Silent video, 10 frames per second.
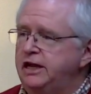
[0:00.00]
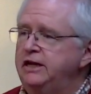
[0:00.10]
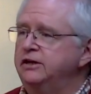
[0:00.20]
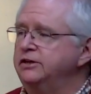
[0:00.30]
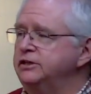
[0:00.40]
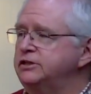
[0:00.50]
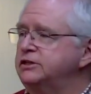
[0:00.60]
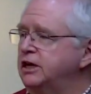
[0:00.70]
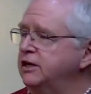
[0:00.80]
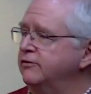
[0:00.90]
tail end. This
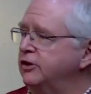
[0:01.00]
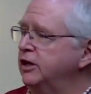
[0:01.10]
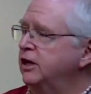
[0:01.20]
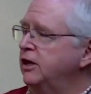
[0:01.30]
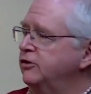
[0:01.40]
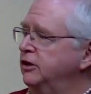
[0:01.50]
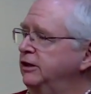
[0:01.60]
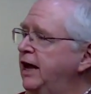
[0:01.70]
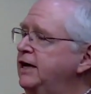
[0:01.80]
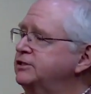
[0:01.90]
is kind of the
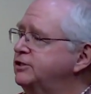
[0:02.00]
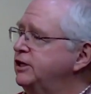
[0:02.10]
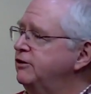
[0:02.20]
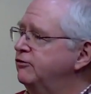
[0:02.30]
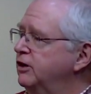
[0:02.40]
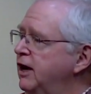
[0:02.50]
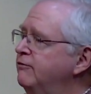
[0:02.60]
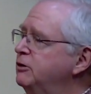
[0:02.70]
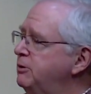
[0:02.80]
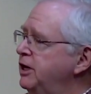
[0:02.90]
last thing for
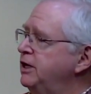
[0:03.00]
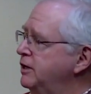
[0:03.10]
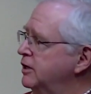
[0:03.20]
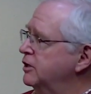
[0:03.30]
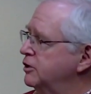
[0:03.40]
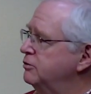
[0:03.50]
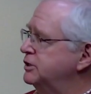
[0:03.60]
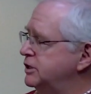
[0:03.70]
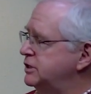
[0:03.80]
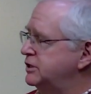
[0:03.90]
everybody who
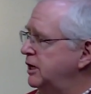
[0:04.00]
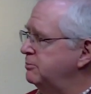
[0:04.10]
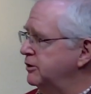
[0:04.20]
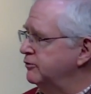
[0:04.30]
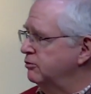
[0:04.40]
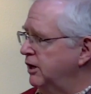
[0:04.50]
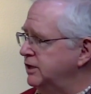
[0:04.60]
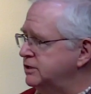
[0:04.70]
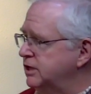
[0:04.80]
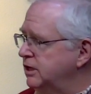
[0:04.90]
is a disciple of
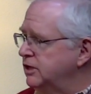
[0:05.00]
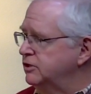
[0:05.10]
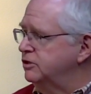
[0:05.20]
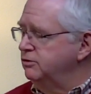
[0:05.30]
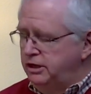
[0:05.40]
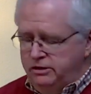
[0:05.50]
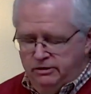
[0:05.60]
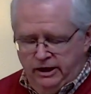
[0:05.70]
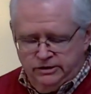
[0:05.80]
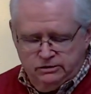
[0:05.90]
Christ to
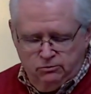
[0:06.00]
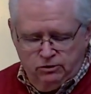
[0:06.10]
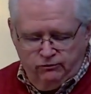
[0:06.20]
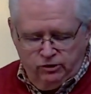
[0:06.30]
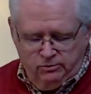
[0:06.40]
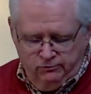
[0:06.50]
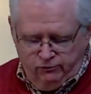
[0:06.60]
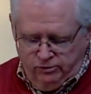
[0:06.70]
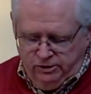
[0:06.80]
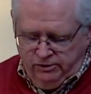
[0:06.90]
hear as a word
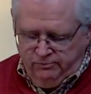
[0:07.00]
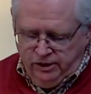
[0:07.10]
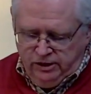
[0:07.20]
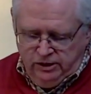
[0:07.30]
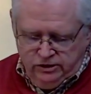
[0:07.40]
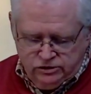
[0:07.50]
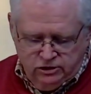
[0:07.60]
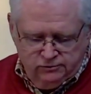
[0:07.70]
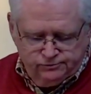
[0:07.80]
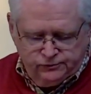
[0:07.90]
from him.
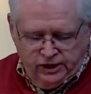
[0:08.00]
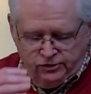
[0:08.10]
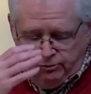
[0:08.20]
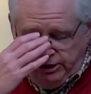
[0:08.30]
So the